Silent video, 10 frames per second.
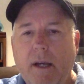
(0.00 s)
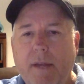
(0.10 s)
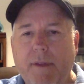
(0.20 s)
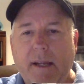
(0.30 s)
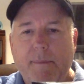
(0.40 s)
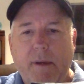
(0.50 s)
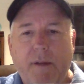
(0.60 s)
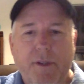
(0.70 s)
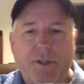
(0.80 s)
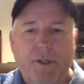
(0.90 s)
I think I
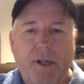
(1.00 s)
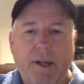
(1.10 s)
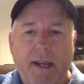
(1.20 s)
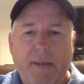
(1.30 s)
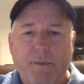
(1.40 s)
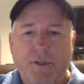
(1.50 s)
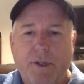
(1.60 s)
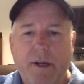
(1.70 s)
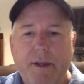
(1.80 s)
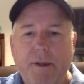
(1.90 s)
bought this on
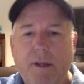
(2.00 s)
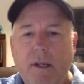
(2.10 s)
Amazon.